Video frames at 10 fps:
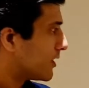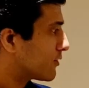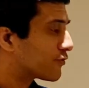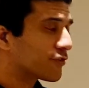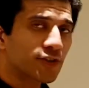
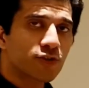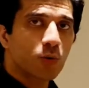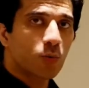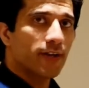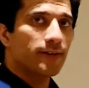Threshold
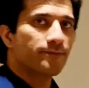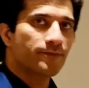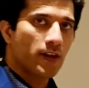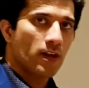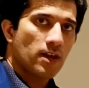1
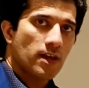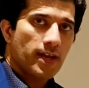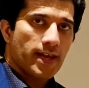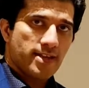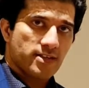
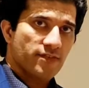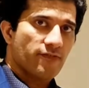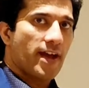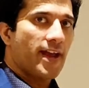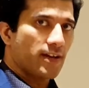is
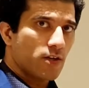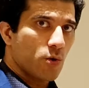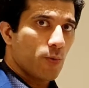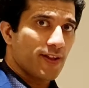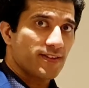defined
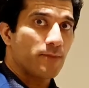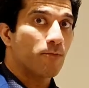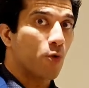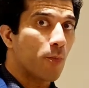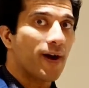when the
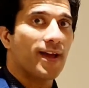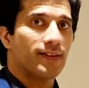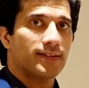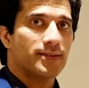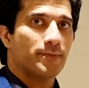mobile
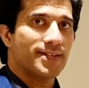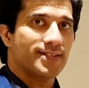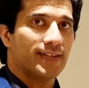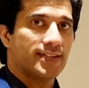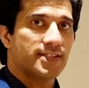
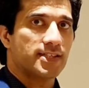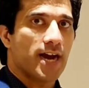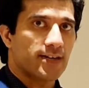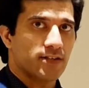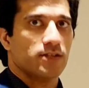basically
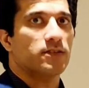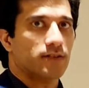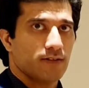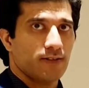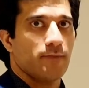starts
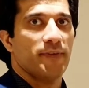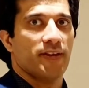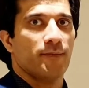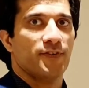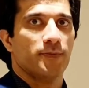the
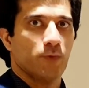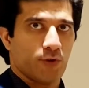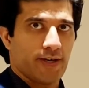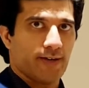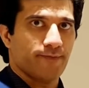measurement reporting.